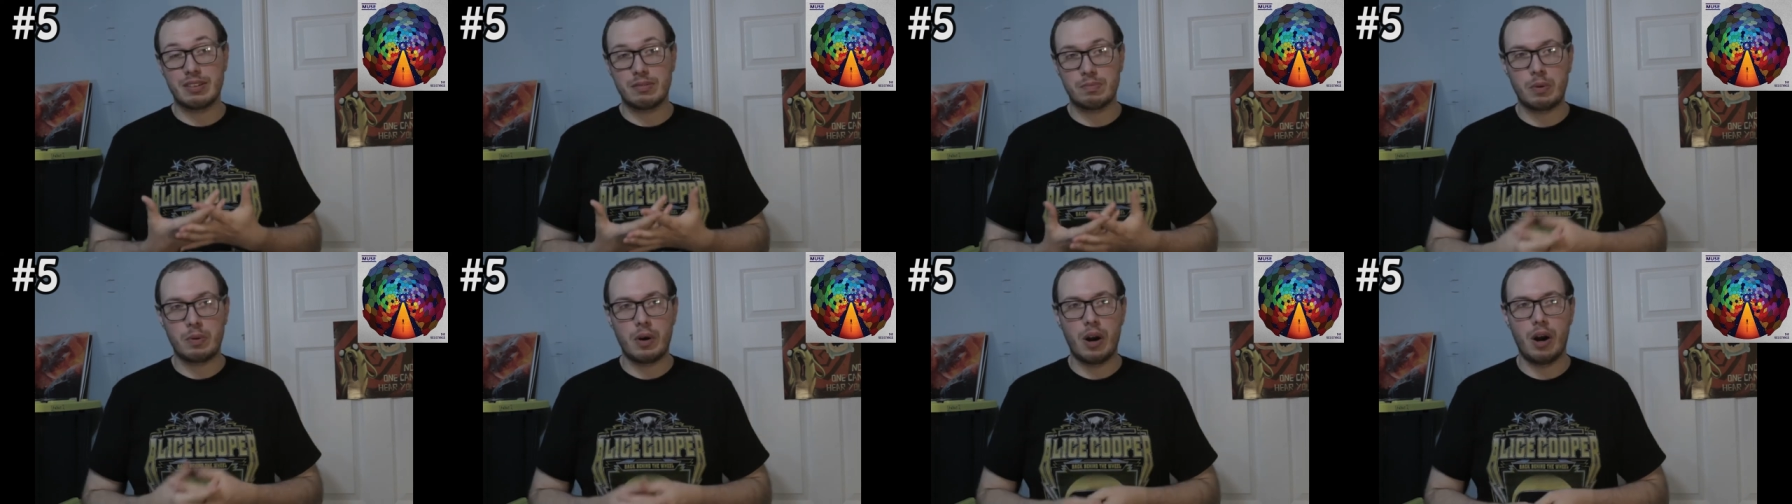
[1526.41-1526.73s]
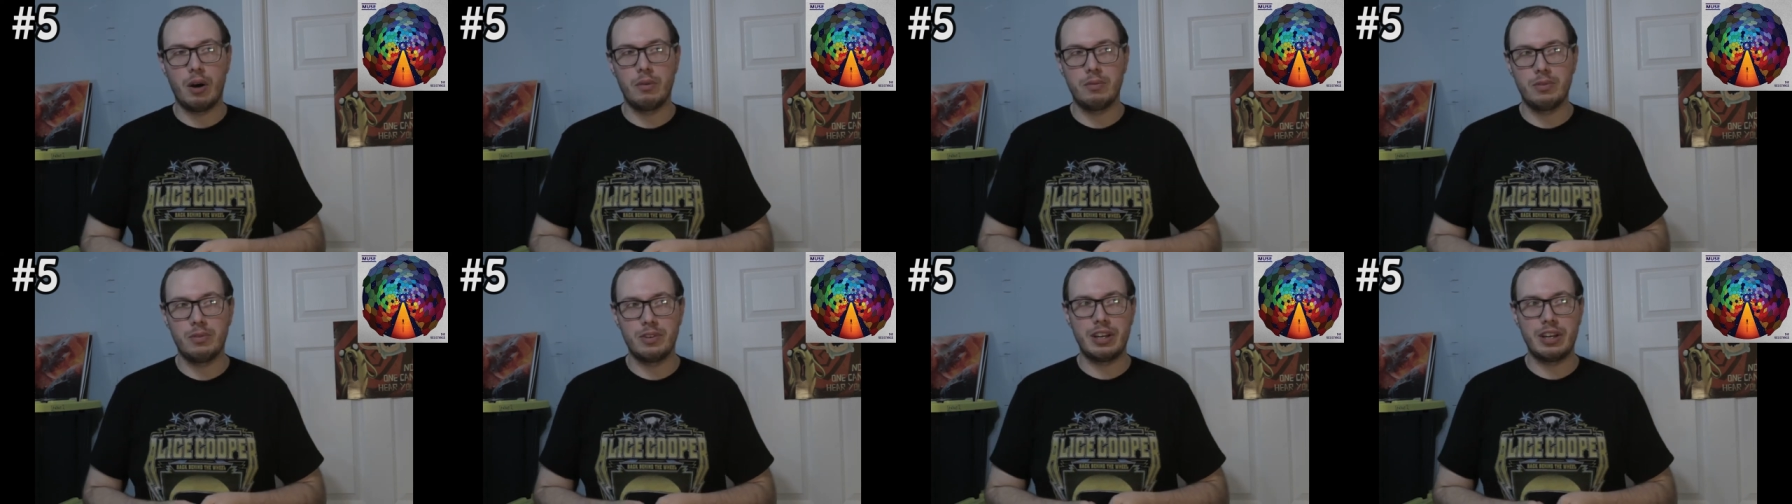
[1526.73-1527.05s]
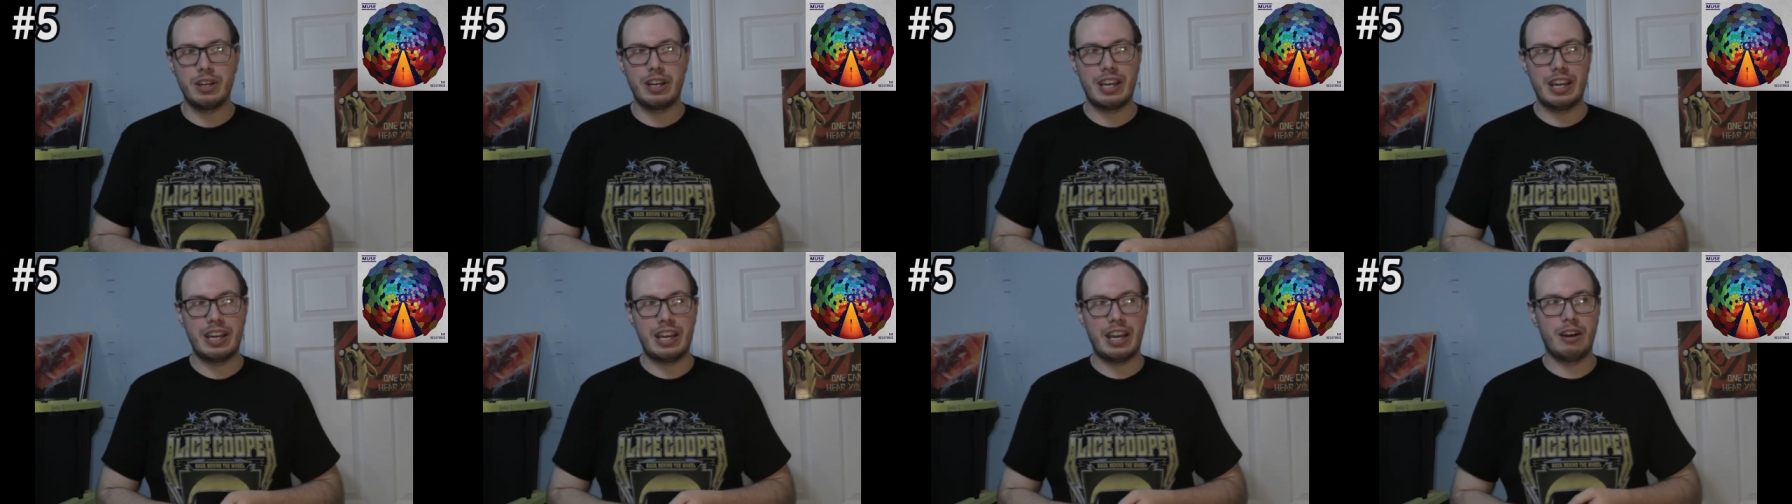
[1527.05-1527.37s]

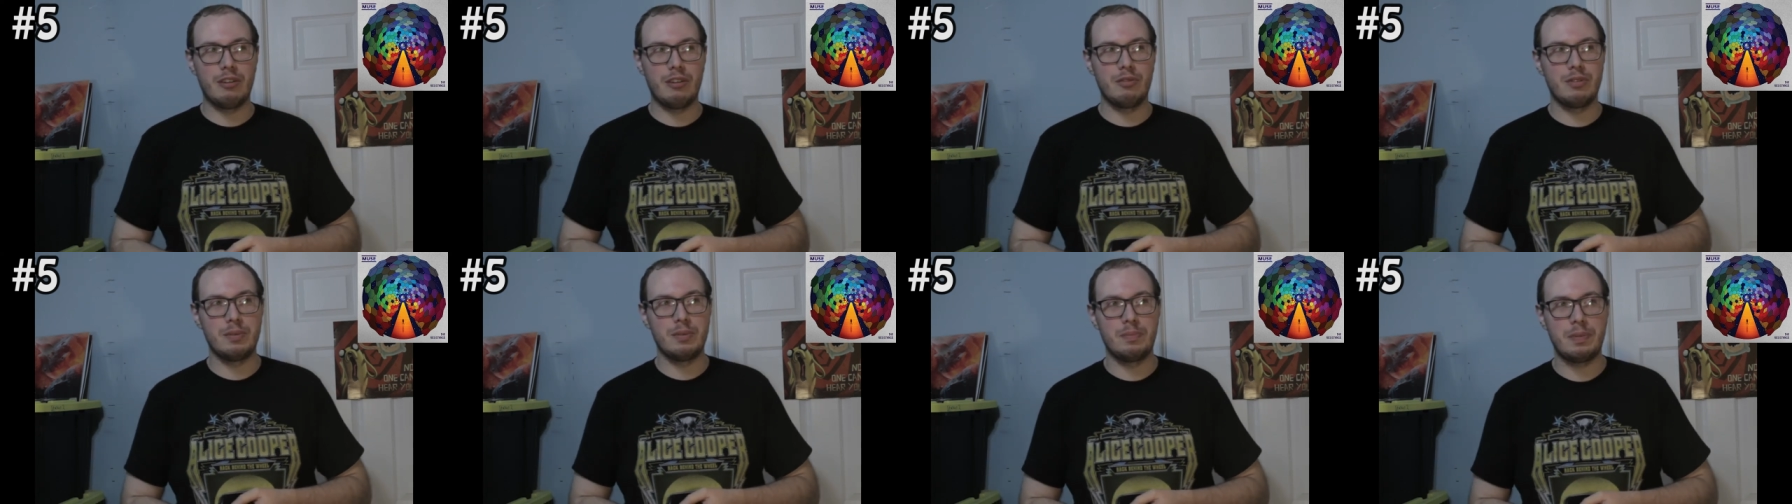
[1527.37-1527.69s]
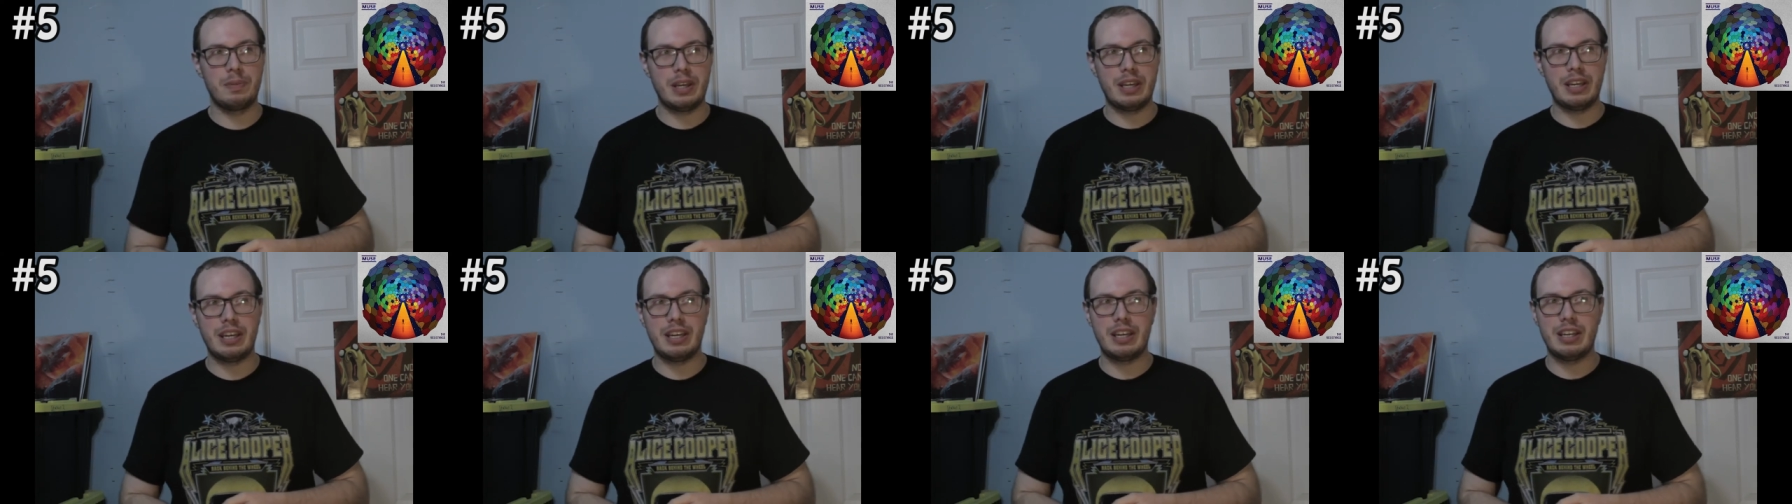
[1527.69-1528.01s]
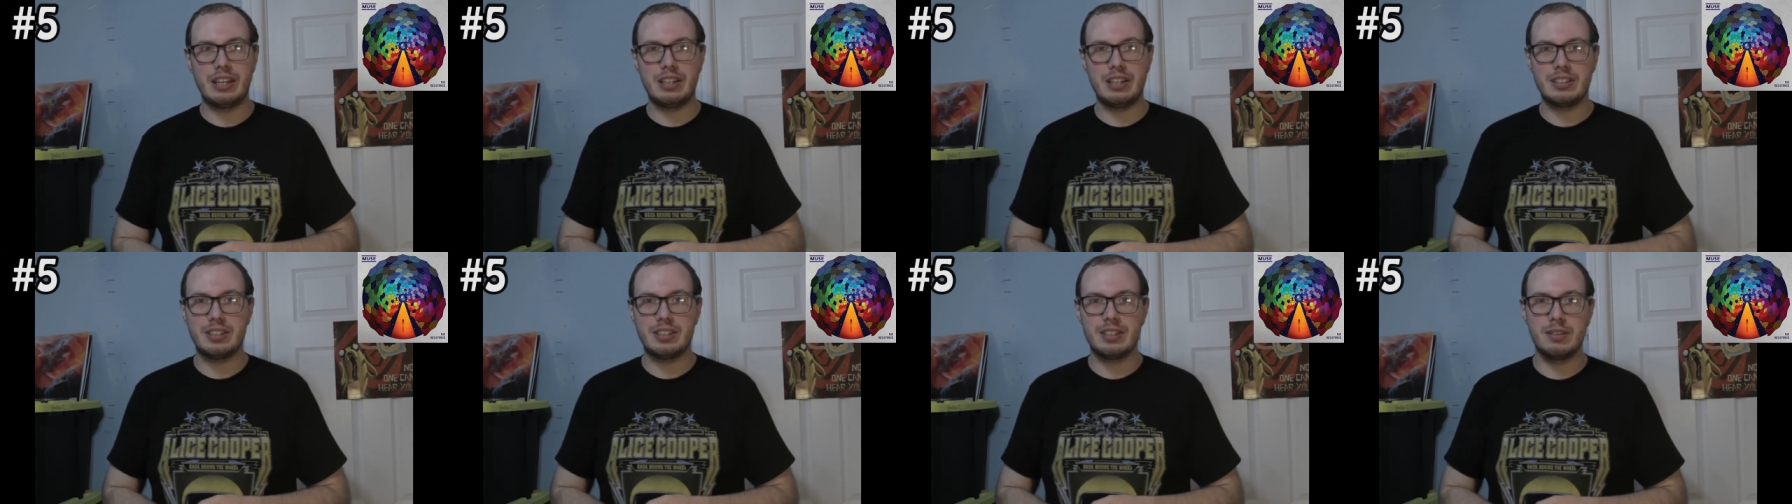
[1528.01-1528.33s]
probably it would
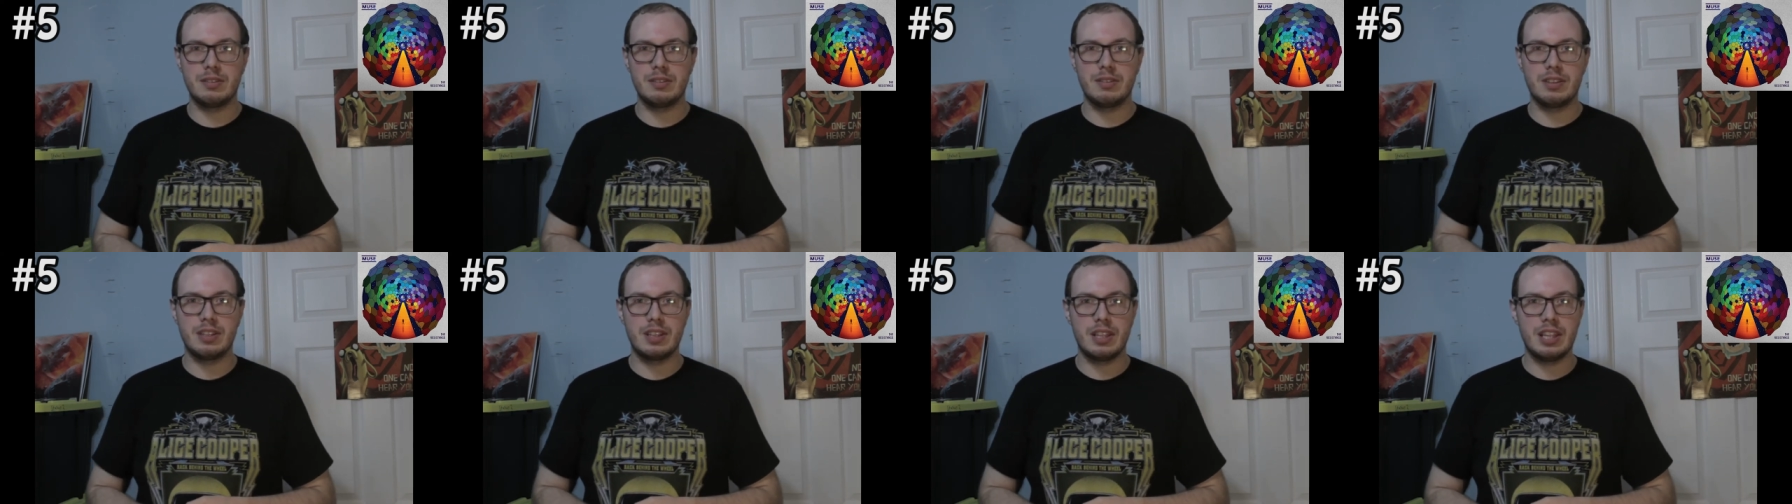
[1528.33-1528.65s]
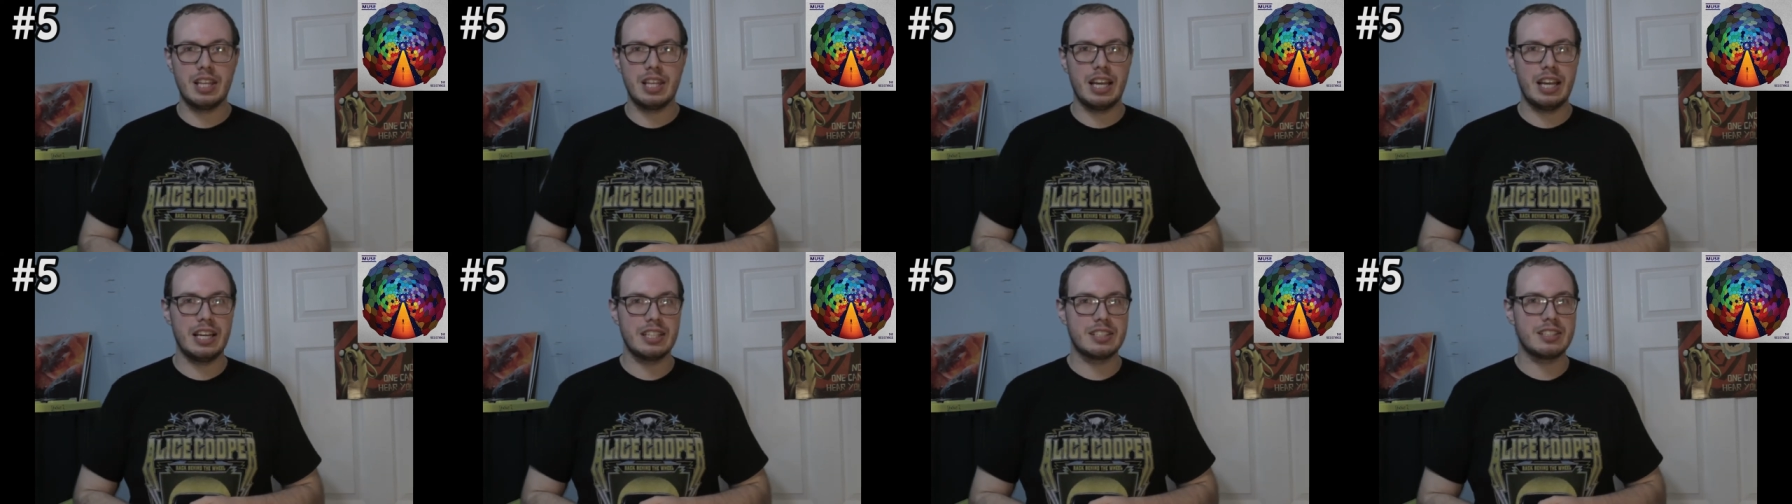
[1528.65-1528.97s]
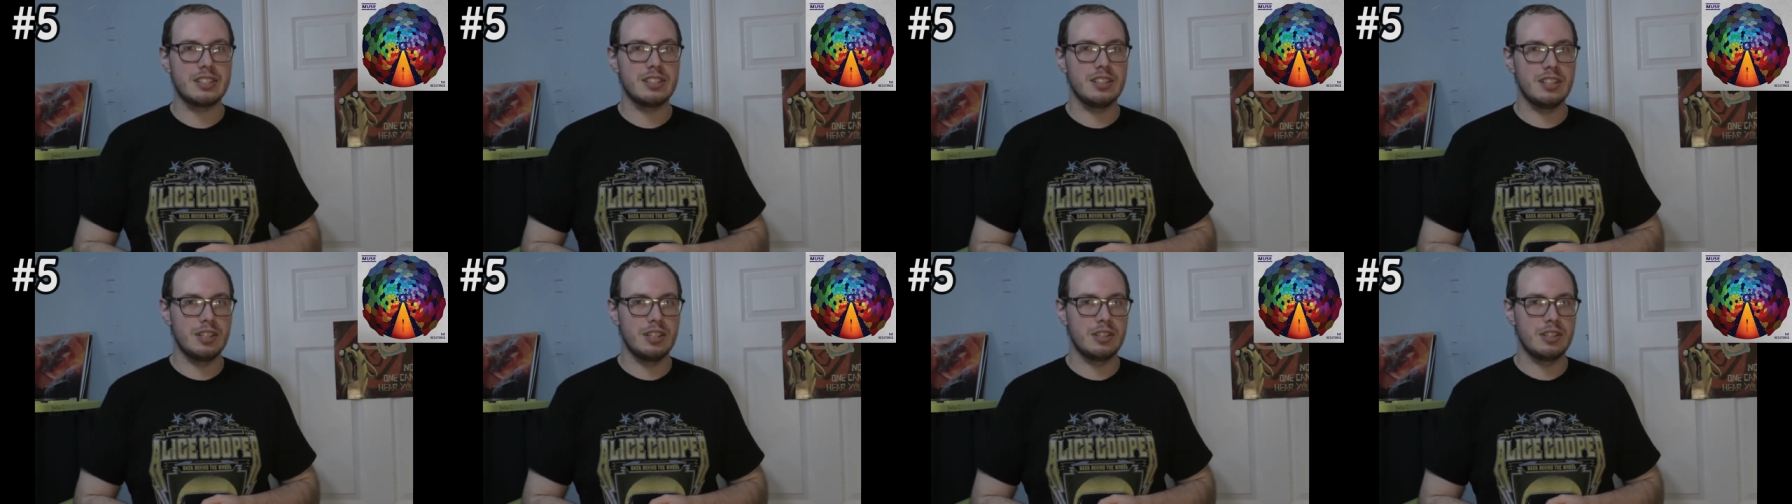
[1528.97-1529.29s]
be the. It's
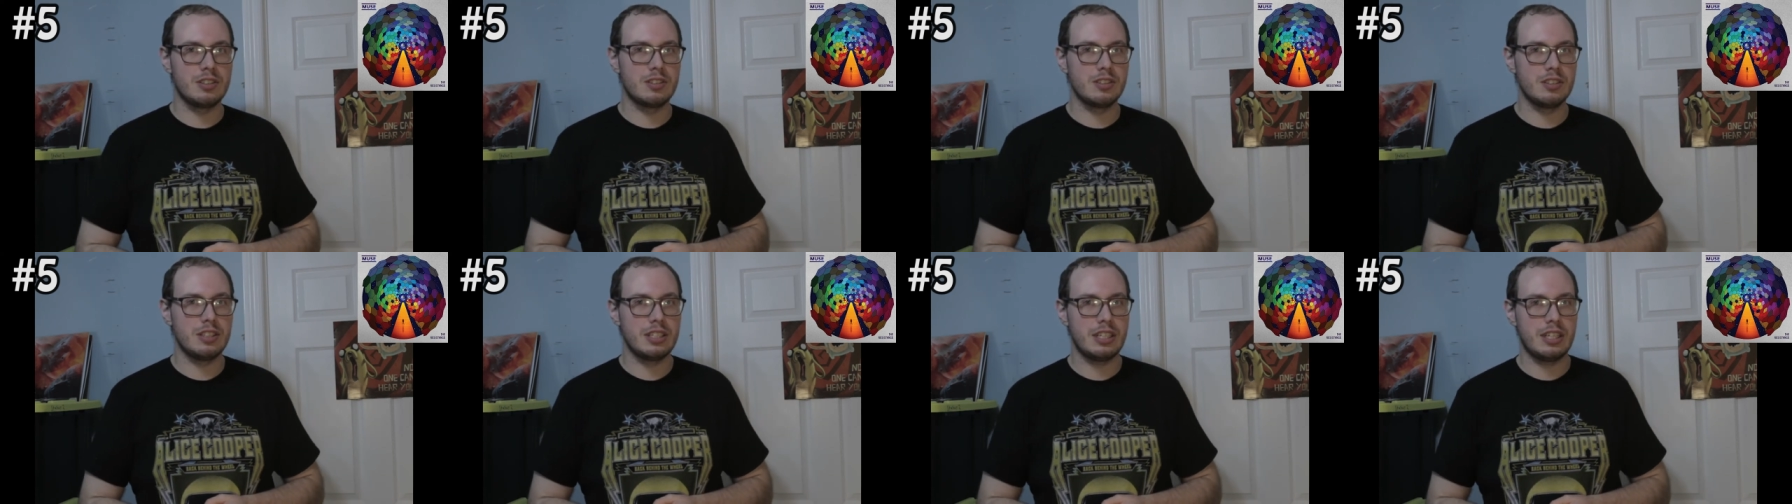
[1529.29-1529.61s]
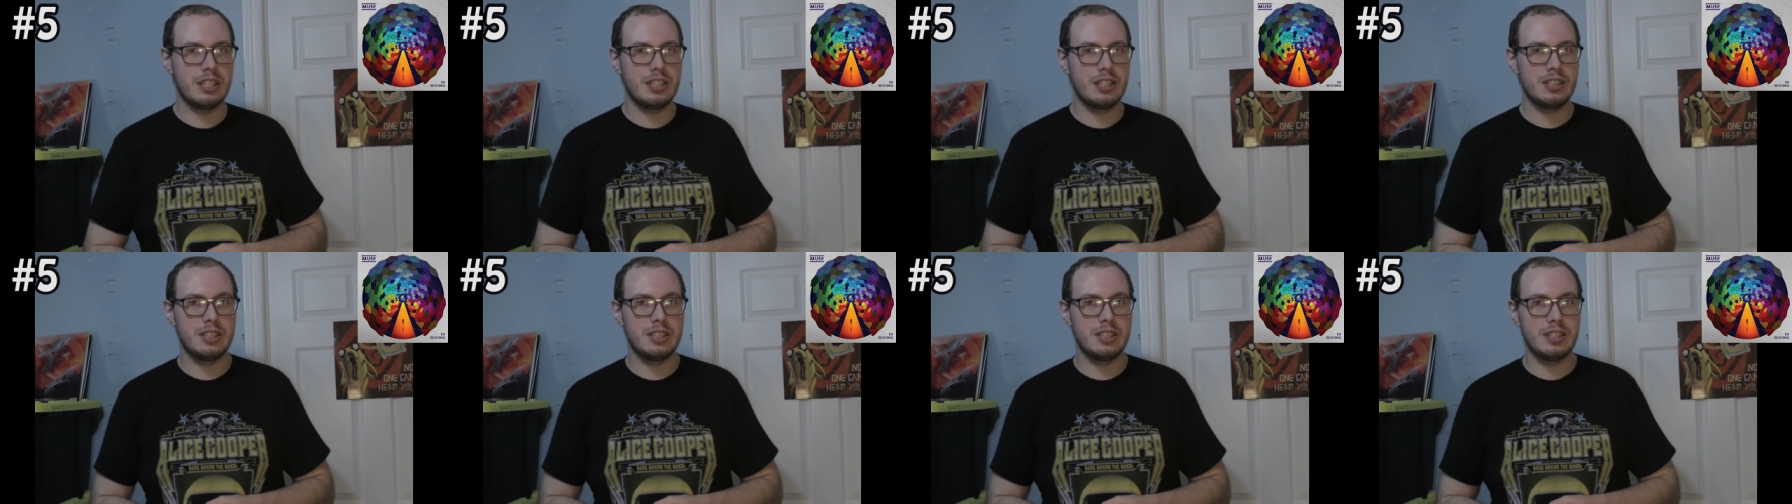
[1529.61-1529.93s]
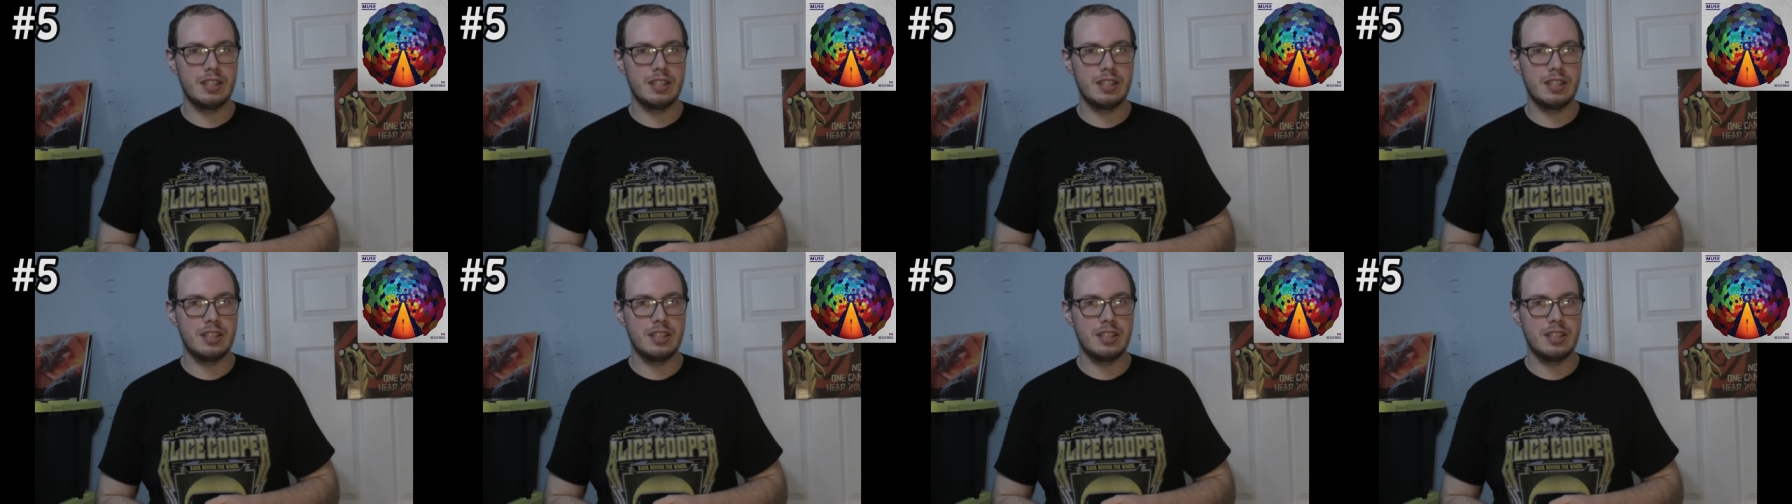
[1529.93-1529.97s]
literally